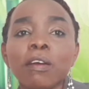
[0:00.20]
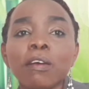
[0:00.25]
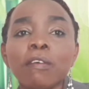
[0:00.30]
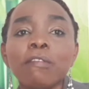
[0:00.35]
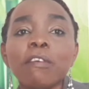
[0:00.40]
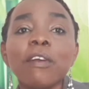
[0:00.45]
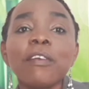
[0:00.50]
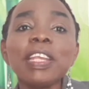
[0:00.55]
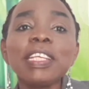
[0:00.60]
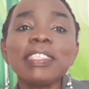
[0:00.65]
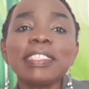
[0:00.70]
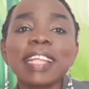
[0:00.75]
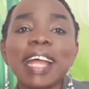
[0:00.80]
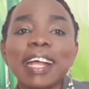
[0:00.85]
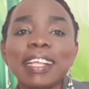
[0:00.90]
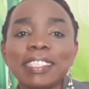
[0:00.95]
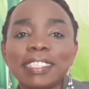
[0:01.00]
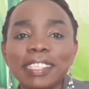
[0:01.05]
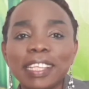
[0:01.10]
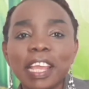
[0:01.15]
For
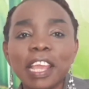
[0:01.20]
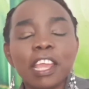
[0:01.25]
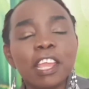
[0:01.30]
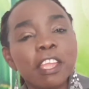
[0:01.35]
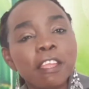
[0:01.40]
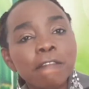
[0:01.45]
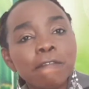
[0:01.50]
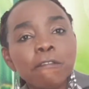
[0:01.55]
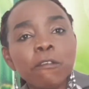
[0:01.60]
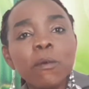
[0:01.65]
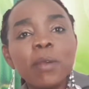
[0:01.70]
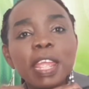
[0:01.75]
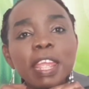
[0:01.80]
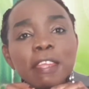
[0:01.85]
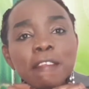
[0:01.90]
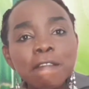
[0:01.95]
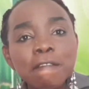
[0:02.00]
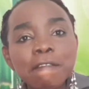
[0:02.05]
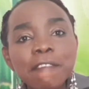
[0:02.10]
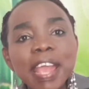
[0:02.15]
instance, if you
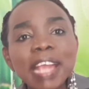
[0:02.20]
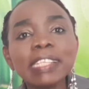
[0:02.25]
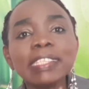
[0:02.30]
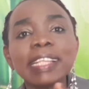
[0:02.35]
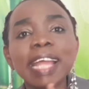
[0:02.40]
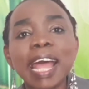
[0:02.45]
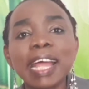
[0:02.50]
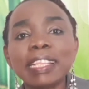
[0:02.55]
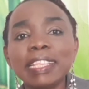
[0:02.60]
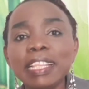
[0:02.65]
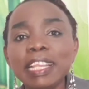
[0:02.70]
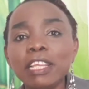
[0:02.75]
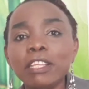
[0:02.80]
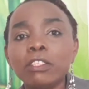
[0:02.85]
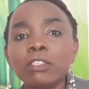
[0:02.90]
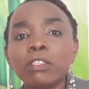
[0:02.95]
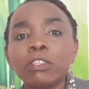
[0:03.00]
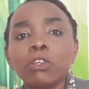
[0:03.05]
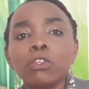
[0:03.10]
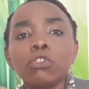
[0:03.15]
invest at
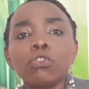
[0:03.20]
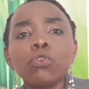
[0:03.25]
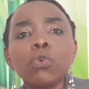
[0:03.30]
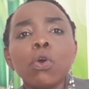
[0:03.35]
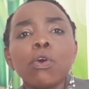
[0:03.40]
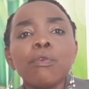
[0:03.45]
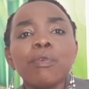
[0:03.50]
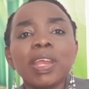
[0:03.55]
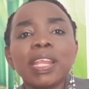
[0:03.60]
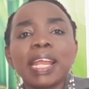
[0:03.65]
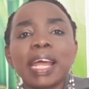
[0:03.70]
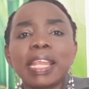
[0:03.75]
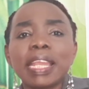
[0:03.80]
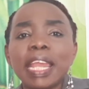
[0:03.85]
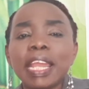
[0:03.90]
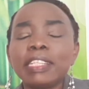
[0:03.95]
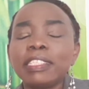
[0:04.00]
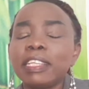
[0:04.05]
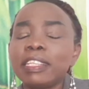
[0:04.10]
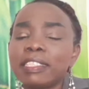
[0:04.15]
least
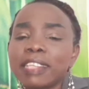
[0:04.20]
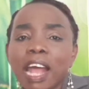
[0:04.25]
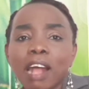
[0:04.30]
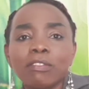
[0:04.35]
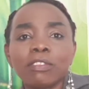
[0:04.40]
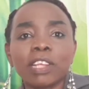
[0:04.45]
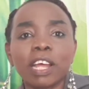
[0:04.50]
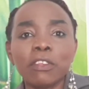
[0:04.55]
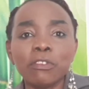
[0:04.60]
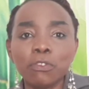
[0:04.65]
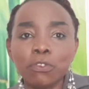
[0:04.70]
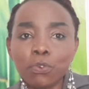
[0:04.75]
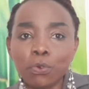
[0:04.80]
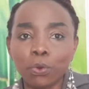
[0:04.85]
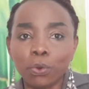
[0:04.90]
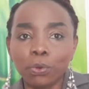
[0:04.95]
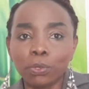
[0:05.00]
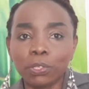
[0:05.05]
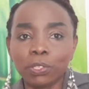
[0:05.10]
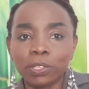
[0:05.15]
280,000
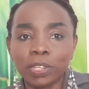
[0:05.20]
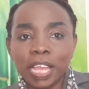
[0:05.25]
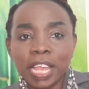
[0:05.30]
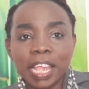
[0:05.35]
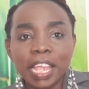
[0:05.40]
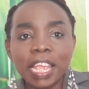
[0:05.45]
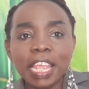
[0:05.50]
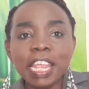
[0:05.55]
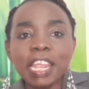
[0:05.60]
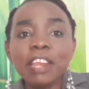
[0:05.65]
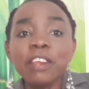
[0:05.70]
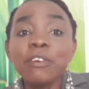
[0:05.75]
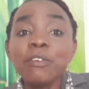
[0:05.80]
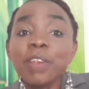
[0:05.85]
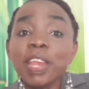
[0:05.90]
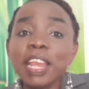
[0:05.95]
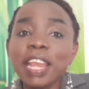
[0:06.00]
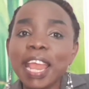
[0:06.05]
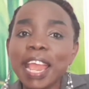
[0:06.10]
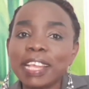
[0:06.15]
euros in
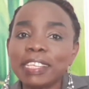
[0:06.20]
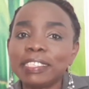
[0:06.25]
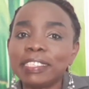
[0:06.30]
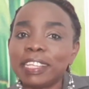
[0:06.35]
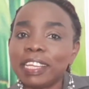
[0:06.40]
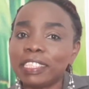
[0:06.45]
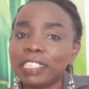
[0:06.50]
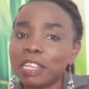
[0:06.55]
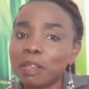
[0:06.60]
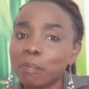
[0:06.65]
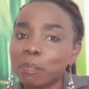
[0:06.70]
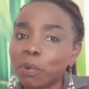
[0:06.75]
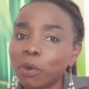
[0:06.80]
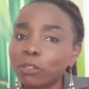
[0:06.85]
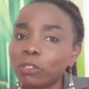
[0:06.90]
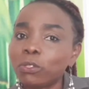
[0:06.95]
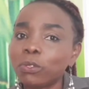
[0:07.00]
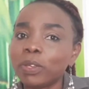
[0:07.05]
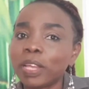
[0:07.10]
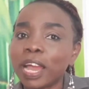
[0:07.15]
real estate in
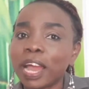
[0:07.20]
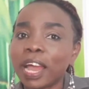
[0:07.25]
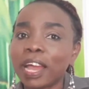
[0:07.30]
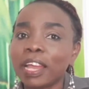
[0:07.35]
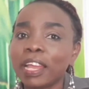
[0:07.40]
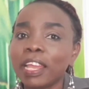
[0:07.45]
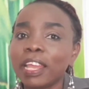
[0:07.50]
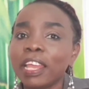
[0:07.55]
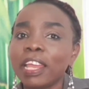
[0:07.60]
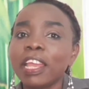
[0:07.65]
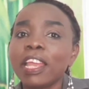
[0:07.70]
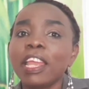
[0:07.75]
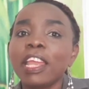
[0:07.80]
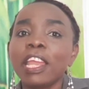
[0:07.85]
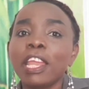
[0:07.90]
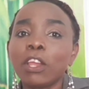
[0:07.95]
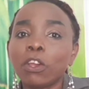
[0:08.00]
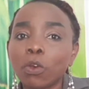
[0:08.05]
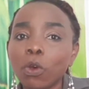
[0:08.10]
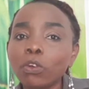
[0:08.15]
Portugal,
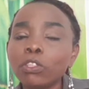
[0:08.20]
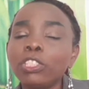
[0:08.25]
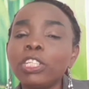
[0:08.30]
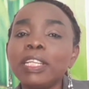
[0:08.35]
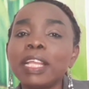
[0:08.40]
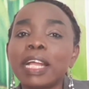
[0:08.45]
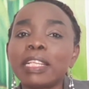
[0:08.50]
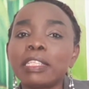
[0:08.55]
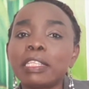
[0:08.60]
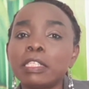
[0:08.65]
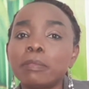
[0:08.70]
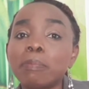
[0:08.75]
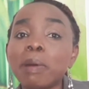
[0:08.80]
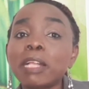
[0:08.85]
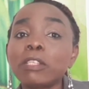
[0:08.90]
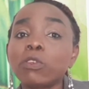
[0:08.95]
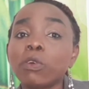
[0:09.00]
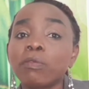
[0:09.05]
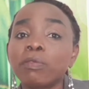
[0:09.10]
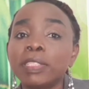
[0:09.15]
a country that is
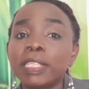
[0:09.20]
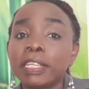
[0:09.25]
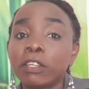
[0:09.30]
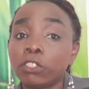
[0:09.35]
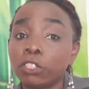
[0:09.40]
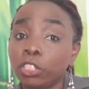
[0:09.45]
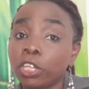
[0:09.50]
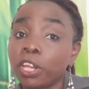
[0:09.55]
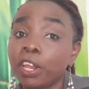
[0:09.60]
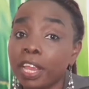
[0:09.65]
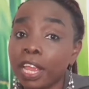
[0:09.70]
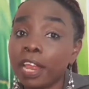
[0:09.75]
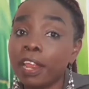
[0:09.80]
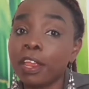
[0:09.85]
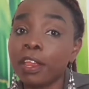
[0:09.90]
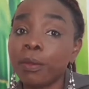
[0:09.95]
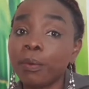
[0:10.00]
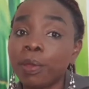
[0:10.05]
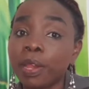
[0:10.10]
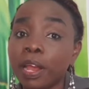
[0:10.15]
part of the
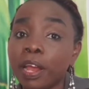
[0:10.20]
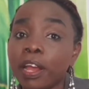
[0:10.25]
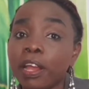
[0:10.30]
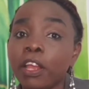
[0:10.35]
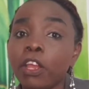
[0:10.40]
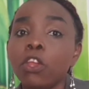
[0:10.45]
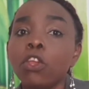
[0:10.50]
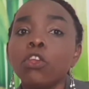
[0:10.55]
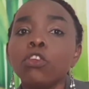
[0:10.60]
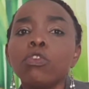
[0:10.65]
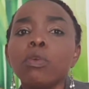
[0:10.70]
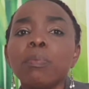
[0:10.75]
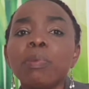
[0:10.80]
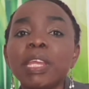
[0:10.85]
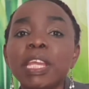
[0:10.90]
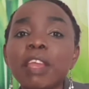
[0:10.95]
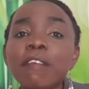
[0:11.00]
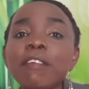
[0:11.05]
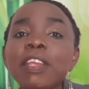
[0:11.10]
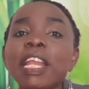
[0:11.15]
Schengen area, you'll
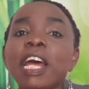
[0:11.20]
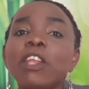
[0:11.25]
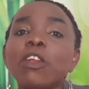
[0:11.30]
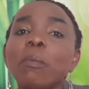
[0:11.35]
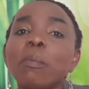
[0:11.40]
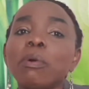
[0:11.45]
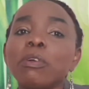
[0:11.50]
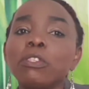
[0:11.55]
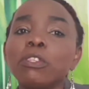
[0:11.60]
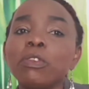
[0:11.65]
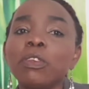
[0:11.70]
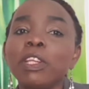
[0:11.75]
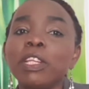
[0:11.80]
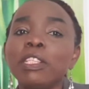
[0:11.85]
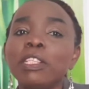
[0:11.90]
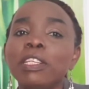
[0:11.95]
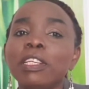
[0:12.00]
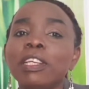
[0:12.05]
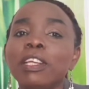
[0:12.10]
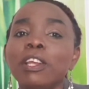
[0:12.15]
be given an
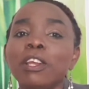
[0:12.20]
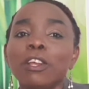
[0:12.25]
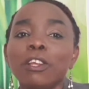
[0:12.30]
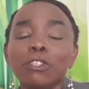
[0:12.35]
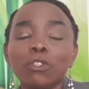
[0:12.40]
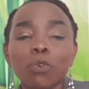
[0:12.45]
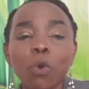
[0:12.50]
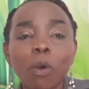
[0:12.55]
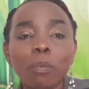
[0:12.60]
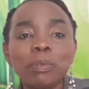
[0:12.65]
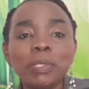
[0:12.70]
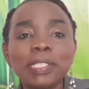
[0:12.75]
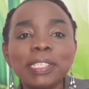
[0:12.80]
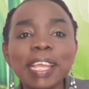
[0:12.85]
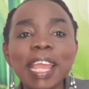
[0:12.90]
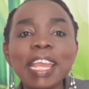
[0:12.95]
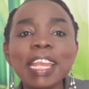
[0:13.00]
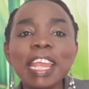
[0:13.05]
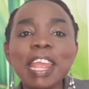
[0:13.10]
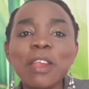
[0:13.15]
opportunity to
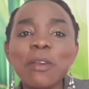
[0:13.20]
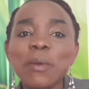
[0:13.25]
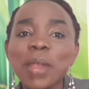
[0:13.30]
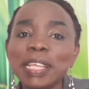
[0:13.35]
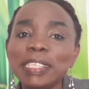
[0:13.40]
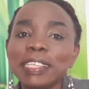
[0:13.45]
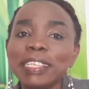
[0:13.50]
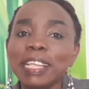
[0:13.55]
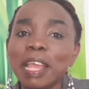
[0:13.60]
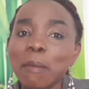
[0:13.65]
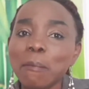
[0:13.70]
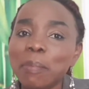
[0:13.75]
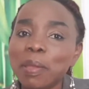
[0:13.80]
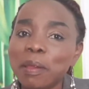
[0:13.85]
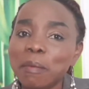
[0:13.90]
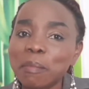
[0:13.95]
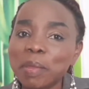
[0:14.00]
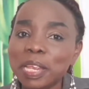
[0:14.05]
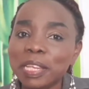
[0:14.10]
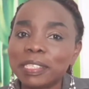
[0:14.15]
obtain a resident
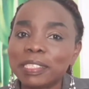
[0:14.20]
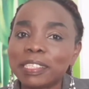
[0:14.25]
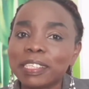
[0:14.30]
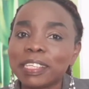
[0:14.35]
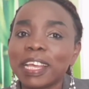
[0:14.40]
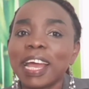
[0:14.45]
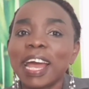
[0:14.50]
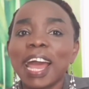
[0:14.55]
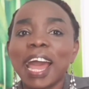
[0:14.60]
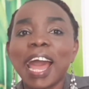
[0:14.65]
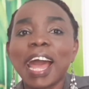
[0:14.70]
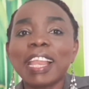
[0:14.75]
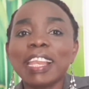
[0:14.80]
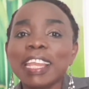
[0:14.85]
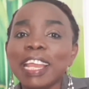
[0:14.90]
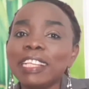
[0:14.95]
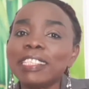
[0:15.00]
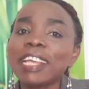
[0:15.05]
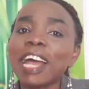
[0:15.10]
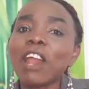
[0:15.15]
permit and
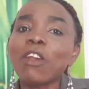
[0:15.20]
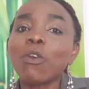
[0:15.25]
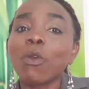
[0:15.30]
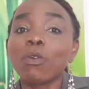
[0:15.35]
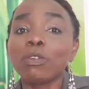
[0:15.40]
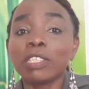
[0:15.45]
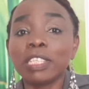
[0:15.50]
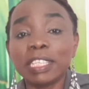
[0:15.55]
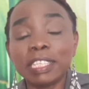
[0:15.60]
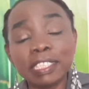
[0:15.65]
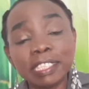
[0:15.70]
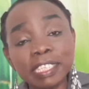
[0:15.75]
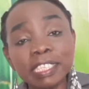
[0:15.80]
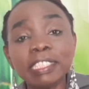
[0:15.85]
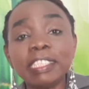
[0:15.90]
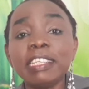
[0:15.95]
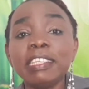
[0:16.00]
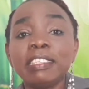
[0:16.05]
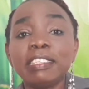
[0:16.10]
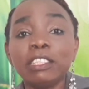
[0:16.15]
later on
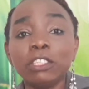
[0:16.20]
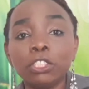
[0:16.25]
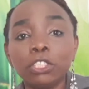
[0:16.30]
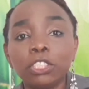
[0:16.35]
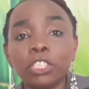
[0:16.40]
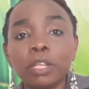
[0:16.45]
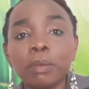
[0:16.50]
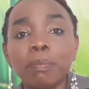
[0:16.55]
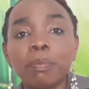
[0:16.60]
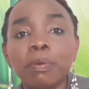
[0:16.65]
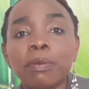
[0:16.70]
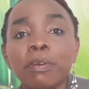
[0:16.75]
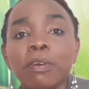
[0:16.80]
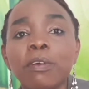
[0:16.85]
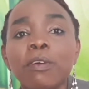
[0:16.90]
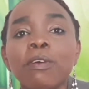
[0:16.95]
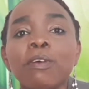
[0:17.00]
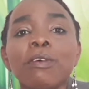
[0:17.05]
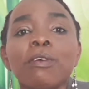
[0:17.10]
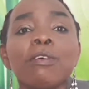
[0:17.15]
citizenship
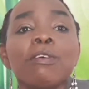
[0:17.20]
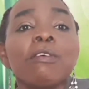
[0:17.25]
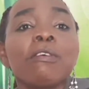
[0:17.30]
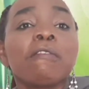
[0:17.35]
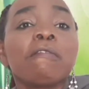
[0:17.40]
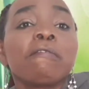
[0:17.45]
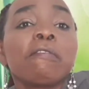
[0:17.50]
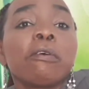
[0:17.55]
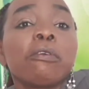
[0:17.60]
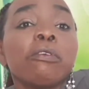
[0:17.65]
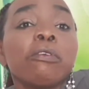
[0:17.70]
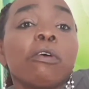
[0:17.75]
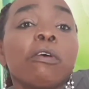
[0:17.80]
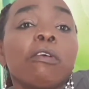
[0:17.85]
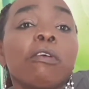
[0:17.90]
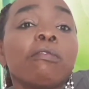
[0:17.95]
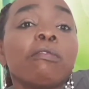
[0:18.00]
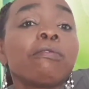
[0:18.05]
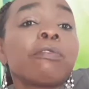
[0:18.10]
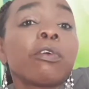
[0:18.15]
for
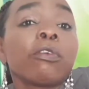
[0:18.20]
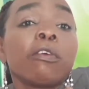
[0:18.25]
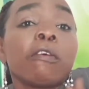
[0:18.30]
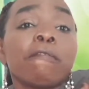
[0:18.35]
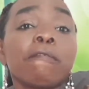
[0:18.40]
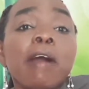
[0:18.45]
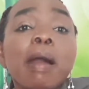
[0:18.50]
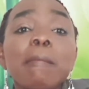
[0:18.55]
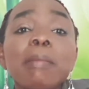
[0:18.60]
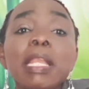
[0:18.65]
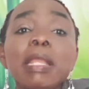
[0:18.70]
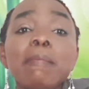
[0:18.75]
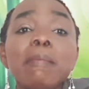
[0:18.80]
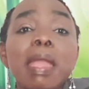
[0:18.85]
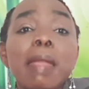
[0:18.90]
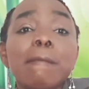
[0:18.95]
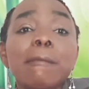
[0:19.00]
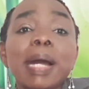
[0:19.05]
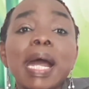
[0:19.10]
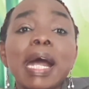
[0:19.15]
your family
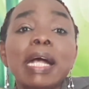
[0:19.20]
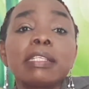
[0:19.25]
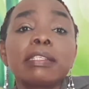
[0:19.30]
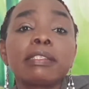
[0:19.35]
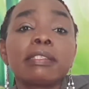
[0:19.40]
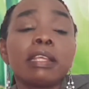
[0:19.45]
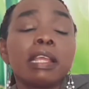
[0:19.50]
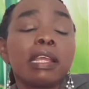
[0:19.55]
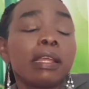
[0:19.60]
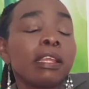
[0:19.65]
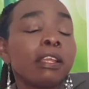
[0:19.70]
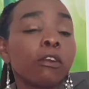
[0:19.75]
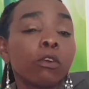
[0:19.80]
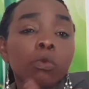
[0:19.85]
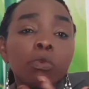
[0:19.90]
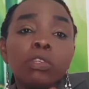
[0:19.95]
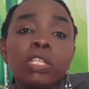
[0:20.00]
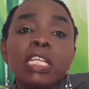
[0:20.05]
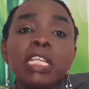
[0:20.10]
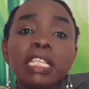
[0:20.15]
members,
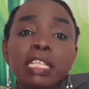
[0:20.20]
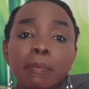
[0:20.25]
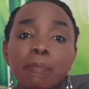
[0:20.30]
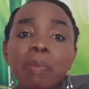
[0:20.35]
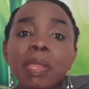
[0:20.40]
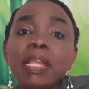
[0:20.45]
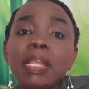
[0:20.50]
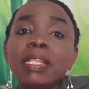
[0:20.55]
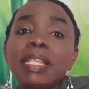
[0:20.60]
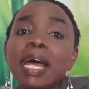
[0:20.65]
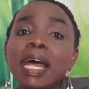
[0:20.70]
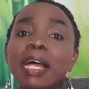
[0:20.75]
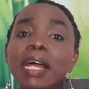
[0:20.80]
including dependent